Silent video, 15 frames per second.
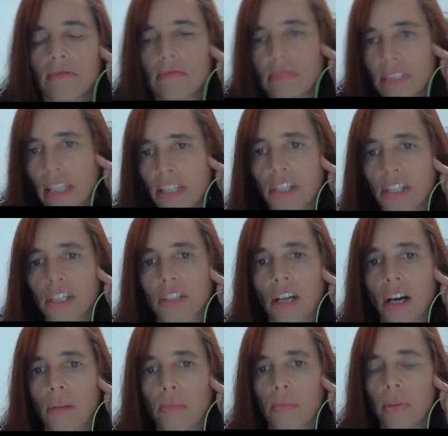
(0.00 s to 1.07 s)
another
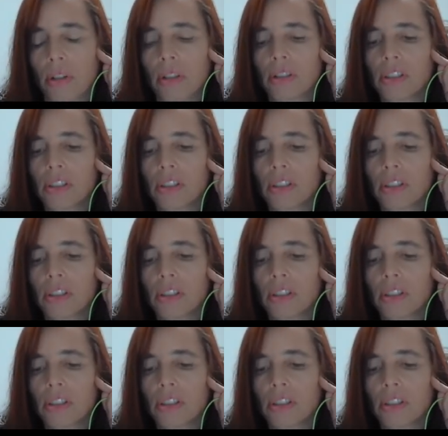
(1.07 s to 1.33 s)
example,